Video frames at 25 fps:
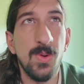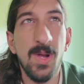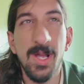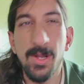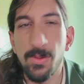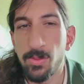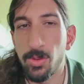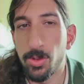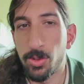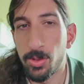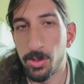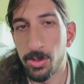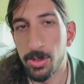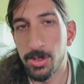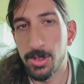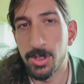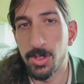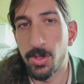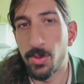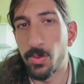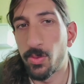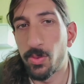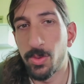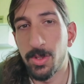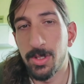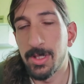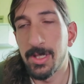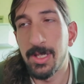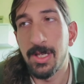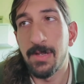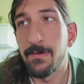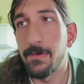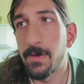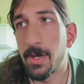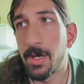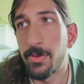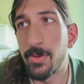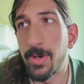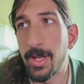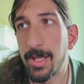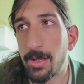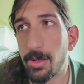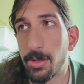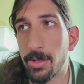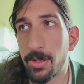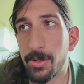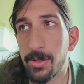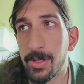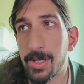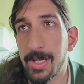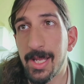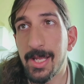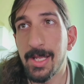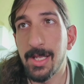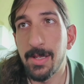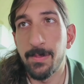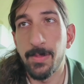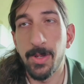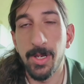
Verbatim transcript: so I will also leave a regular link.